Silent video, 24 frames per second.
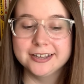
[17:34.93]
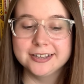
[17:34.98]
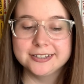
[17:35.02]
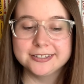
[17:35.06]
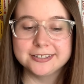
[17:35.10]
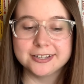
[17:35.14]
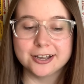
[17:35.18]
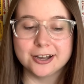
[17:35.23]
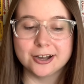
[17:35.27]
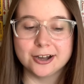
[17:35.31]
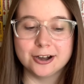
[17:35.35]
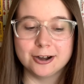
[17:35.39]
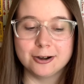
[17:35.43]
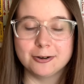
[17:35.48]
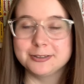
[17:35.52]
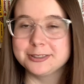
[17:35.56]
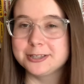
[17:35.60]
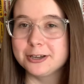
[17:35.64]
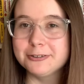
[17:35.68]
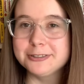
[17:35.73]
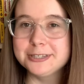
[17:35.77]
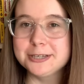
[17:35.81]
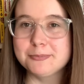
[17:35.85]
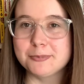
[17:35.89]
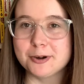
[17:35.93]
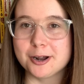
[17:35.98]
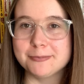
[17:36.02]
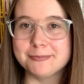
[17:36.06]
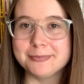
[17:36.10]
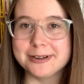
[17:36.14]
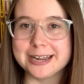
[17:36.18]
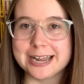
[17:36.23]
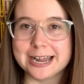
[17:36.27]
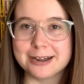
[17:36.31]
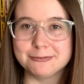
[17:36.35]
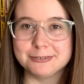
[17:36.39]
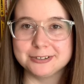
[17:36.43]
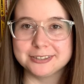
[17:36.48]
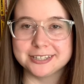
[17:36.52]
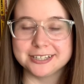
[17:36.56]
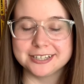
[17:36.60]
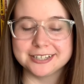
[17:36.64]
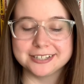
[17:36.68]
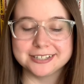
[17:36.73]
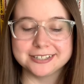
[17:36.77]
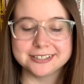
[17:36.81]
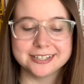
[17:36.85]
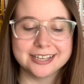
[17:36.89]
So, the only problem I have with
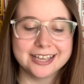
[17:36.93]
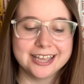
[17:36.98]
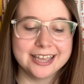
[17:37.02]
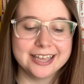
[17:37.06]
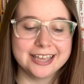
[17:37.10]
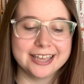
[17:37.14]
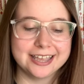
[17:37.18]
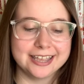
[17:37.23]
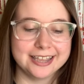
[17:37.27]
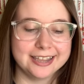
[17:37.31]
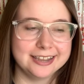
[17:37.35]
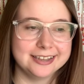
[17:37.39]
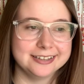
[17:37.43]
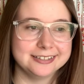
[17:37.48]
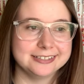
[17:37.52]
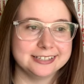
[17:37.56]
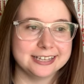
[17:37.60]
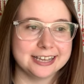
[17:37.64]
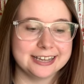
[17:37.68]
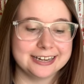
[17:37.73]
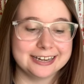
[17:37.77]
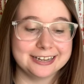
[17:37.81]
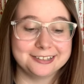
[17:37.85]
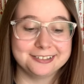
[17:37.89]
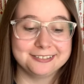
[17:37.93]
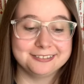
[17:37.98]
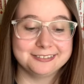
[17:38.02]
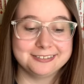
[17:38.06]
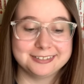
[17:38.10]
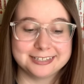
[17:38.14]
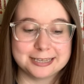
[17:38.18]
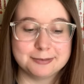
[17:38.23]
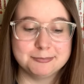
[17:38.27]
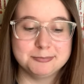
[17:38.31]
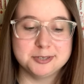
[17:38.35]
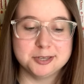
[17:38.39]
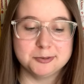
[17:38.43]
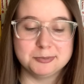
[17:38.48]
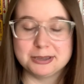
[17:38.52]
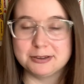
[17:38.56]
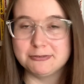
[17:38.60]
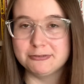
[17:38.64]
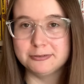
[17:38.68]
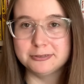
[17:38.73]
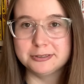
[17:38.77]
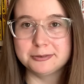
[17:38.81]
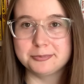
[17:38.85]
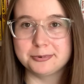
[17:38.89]
this is that it seems to be
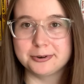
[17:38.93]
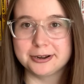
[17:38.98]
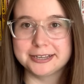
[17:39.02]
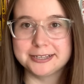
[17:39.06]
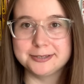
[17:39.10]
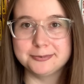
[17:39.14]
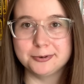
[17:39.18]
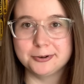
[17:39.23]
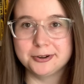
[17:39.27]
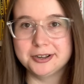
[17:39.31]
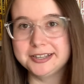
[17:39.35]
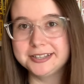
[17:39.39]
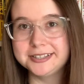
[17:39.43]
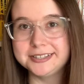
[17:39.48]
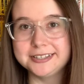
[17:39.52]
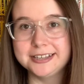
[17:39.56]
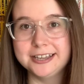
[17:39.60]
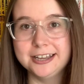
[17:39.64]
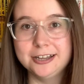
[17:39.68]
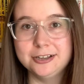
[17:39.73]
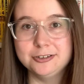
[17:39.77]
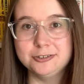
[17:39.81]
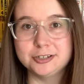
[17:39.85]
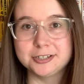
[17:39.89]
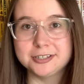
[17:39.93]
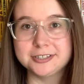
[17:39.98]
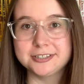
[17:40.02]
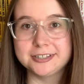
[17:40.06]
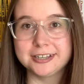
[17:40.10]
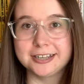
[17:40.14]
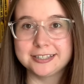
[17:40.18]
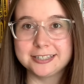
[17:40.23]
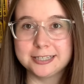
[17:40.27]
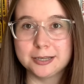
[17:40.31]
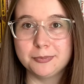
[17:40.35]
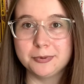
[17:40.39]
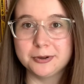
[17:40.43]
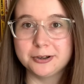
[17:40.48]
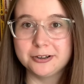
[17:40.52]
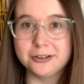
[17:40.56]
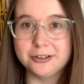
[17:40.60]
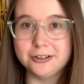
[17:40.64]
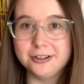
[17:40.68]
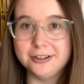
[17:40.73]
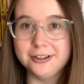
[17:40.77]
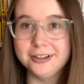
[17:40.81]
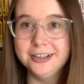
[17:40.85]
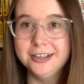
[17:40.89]
from the price points just a
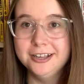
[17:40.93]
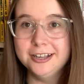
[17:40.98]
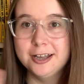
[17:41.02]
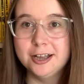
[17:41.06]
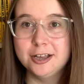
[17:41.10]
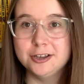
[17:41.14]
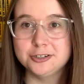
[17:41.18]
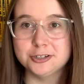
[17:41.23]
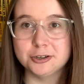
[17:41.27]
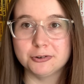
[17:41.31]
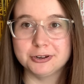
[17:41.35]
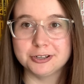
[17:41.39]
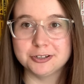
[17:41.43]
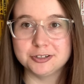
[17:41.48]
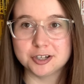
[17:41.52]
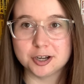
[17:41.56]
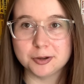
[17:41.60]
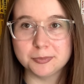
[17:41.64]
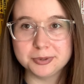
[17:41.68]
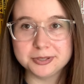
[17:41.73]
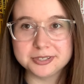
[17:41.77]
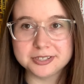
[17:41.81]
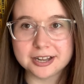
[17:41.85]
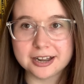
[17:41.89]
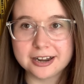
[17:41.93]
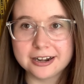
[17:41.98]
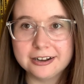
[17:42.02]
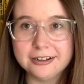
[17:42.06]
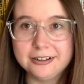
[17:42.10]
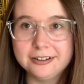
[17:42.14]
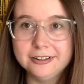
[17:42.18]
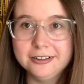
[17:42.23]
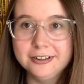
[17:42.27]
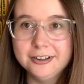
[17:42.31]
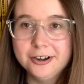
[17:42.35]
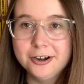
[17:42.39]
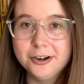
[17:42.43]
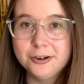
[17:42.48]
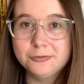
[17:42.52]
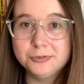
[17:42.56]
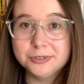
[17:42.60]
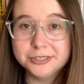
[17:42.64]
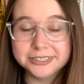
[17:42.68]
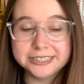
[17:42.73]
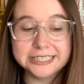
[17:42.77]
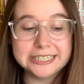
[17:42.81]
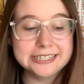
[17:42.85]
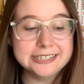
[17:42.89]
typical Shonen Jump style
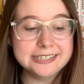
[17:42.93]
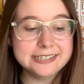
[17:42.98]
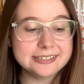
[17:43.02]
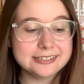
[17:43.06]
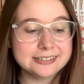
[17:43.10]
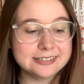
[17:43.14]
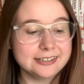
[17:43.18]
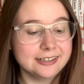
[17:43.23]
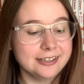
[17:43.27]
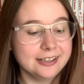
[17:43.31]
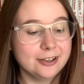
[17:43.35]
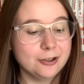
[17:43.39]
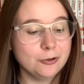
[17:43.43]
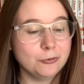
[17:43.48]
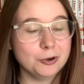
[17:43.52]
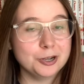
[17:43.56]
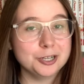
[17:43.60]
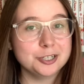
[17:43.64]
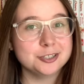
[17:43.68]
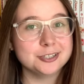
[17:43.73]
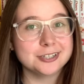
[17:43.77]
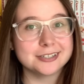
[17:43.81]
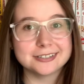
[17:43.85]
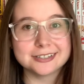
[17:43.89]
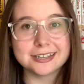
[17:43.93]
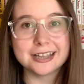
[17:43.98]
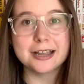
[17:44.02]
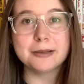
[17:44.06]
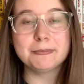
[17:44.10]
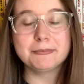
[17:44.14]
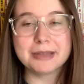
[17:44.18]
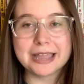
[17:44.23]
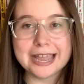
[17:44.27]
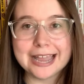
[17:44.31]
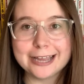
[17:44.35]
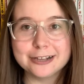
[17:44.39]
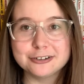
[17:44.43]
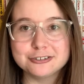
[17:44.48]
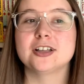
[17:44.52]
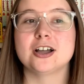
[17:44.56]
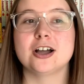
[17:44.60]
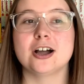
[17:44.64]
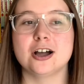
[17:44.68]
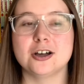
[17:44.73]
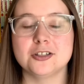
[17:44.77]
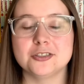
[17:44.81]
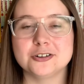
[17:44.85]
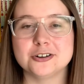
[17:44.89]
release, which does not match
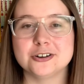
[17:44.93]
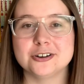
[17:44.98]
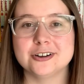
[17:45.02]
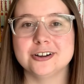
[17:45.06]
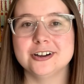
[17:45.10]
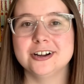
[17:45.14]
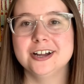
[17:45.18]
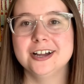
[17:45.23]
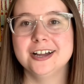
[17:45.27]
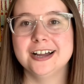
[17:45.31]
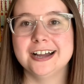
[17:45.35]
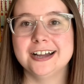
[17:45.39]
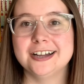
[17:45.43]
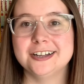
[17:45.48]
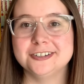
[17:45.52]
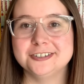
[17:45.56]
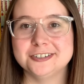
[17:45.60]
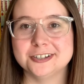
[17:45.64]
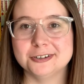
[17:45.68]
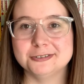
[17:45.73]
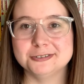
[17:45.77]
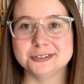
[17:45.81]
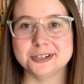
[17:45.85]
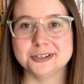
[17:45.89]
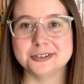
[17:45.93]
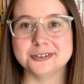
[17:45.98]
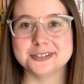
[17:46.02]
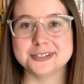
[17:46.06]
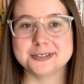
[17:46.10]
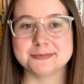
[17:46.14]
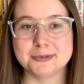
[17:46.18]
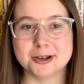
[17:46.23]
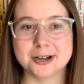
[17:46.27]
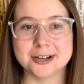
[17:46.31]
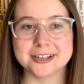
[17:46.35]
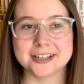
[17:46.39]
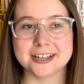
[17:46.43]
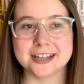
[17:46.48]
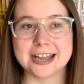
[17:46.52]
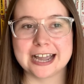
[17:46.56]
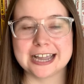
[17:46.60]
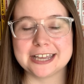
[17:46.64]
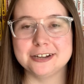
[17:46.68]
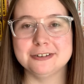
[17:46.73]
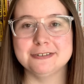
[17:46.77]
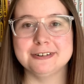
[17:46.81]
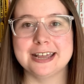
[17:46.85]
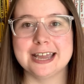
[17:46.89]
other JoJo's manga.
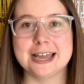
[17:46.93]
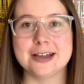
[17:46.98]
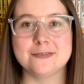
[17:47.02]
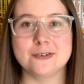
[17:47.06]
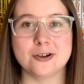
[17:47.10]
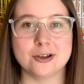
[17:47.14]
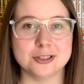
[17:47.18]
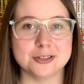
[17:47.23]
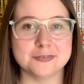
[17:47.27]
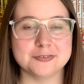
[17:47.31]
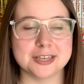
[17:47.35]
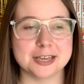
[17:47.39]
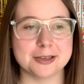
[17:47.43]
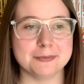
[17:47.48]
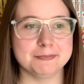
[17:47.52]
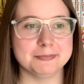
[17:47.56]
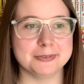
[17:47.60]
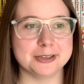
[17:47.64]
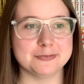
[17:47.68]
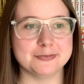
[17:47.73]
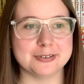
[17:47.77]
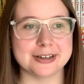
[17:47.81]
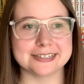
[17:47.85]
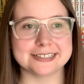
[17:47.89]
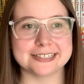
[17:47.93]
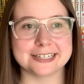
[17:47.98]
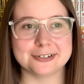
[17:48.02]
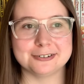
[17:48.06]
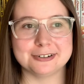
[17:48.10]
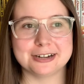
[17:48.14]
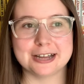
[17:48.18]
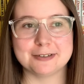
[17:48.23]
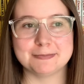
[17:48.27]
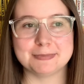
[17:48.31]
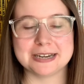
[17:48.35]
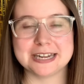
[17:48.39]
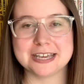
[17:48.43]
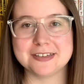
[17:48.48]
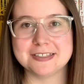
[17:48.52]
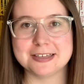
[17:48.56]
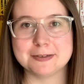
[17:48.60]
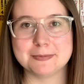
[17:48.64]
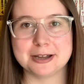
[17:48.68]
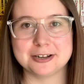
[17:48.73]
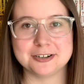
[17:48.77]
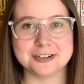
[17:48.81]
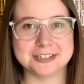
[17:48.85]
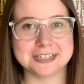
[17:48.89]
I don't have all of them. In fact, I don't have many of
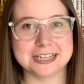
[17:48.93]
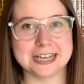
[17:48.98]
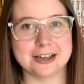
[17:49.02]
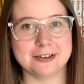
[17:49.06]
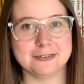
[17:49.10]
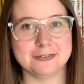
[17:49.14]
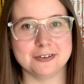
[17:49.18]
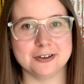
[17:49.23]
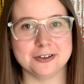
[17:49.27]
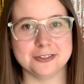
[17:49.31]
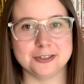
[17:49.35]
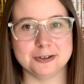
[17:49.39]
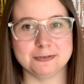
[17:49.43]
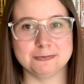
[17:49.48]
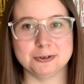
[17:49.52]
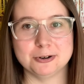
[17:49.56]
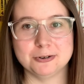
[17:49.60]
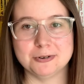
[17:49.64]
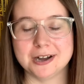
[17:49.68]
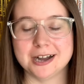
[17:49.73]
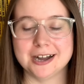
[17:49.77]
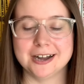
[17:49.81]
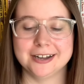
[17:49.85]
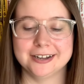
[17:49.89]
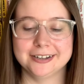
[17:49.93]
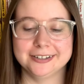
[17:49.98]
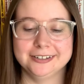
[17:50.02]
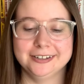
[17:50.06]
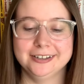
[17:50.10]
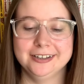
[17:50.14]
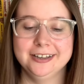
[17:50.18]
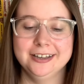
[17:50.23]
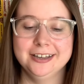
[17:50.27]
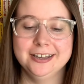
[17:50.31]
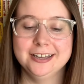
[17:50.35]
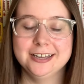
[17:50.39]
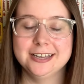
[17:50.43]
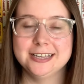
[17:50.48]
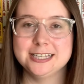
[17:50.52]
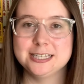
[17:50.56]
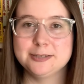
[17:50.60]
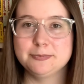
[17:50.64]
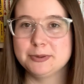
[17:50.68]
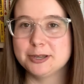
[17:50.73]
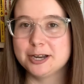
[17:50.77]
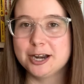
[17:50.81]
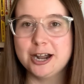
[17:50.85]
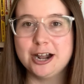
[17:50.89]
them. I just have the Rohan
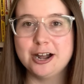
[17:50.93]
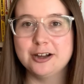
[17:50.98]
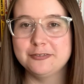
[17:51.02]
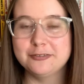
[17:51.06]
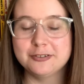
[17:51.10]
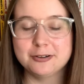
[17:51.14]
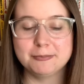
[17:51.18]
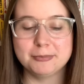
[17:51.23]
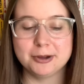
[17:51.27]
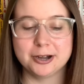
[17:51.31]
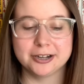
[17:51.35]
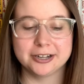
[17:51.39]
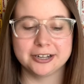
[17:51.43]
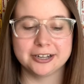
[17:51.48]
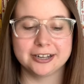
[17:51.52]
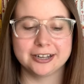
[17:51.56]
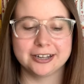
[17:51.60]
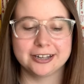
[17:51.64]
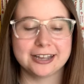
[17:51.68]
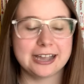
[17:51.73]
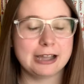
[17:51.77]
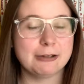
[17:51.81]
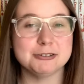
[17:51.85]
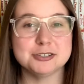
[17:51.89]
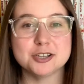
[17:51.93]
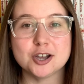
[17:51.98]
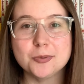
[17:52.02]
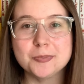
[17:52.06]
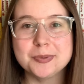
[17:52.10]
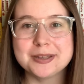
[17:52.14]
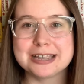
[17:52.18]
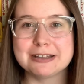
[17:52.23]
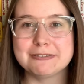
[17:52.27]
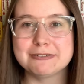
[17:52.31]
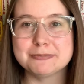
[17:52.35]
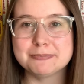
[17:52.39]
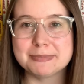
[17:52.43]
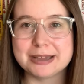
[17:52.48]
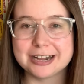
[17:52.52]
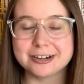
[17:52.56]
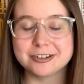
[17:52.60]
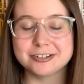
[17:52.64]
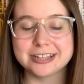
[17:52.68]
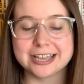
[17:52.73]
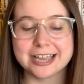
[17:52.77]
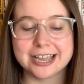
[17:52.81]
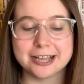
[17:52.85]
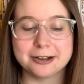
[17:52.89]
spin off manga. I was hoping it would
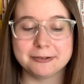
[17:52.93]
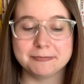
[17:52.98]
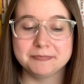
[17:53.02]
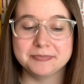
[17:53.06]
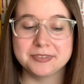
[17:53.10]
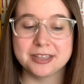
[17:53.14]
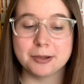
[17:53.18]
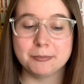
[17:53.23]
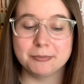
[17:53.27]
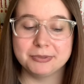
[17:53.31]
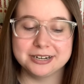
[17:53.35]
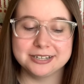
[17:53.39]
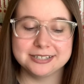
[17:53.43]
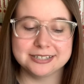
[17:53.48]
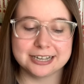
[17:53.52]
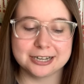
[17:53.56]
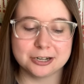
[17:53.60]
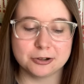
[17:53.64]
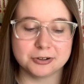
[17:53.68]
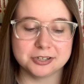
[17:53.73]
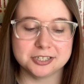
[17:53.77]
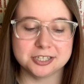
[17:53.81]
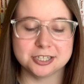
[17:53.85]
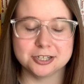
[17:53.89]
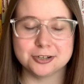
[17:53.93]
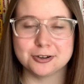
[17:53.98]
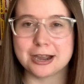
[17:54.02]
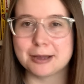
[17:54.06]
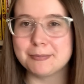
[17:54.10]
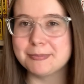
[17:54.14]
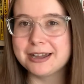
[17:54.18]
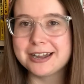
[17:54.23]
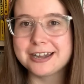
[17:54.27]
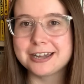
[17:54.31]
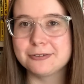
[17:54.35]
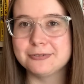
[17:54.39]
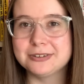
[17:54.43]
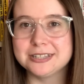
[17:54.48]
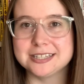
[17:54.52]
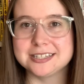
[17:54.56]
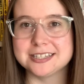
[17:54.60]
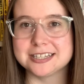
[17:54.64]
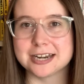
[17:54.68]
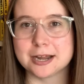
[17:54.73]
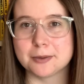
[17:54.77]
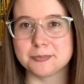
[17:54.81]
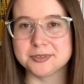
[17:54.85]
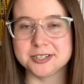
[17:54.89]
match that but it's not going to. I'm not going to read the
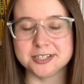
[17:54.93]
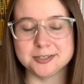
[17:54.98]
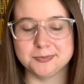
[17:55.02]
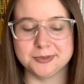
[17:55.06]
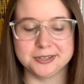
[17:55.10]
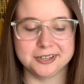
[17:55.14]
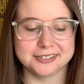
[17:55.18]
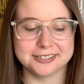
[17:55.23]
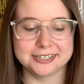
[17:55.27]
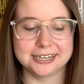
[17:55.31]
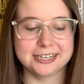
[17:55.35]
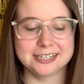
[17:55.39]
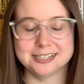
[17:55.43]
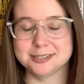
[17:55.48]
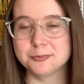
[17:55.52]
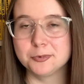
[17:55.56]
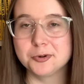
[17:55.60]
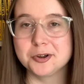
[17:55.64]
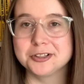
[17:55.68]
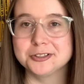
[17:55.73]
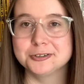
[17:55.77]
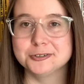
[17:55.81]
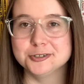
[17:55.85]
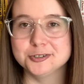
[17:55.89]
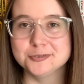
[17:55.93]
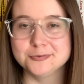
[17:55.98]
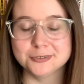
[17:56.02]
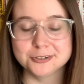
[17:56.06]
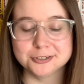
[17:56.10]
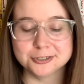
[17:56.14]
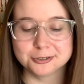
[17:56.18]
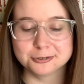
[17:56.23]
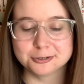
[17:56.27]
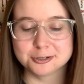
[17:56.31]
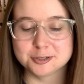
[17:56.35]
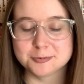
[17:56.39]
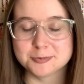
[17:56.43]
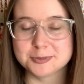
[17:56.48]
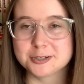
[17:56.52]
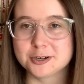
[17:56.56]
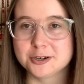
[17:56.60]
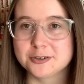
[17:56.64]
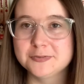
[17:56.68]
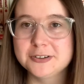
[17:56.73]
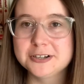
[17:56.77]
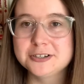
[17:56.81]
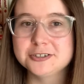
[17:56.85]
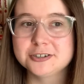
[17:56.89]
synopsis because it has spoilers for JoJo's Bizarre
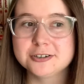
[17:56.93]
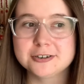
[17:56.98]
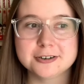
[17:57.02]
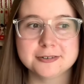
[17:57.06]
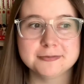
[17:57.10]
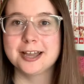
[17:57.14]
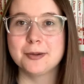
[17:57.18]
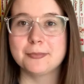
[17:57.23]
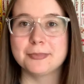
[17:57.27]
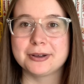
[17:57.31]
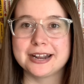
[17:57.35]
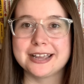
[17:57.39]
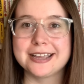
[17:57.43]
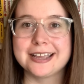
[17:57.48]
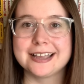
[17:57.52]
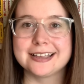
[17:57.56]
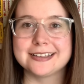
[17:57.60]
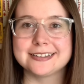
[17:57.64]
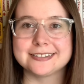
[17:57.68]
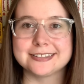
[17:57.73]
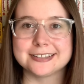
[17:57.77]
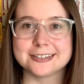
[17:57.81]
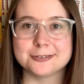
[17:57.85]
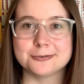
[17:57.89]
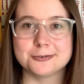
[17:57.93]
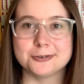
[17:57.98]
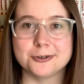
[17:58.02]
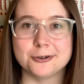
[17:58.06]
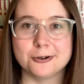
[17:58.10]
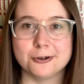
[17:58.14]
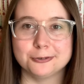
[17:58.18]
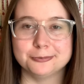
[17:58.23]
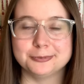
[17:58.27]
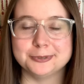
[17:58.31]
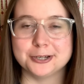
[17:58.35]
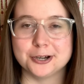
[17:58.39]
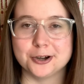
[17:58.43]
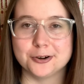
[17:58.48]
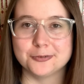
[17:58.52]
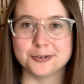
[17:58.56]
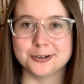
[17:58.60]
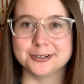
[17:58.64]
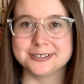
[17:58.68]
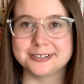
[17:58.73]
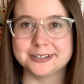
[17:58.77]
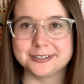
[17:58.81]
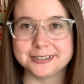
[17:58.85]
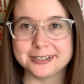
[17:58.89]
Adventure, but I guess this will hold me over
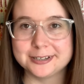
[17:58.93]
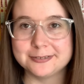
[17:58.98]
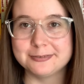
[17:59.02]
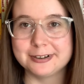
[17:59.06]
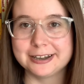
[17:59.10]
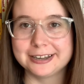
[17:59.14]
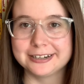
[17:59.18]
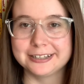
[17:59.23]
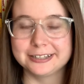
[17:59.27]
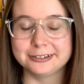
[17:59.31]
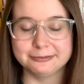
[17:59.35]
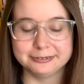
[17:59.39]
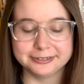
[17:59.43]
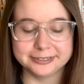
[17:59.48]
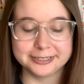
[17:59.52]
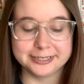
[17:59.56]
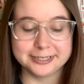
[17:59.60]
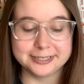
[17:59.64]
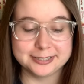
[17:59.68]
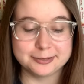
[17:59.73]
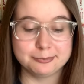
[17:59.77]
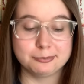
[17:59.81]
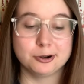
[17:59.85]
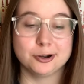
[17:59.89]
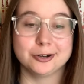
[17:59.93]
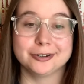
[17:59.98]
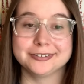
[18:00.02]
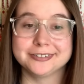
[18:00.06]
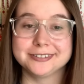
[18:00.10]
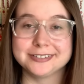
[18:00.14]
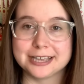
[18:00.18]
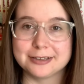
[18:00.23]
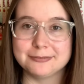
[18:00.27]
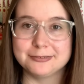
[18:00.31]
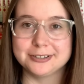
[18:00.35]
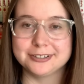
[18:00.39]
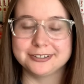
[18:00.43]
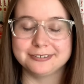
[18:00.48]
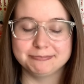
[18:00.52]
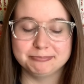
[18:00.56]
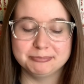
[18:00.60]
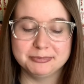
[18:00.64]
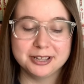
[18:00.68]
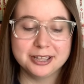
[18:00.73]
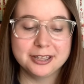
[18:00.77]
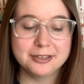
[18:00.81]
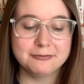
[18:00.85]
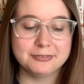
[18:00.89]
until they finally release part 7
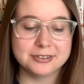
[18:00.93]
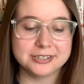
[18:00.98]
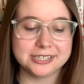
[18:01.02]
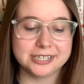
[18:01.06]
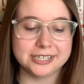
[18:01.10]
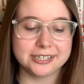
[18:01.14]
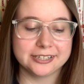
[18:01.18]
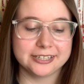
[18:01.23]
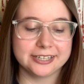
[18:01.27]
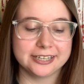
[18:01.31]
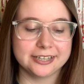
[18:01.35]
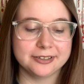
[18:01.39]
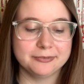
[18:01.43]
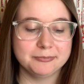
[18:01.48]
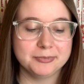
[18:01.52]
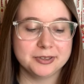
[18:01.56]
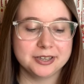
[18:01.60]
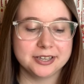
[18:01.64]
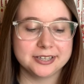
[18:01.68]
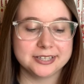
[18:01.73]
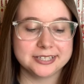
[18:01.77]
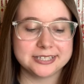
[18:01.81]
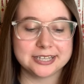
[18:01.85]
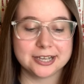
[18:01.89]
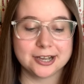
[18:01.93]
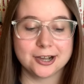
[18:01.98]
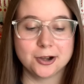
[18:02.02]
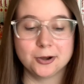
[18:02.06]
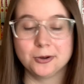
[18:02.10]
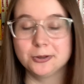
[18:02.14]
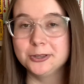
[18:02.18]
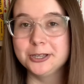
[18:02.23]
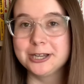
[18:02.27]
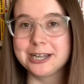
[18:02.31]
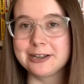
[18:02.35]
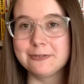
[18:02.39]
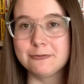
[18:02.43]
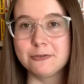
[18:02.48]
physically, so looking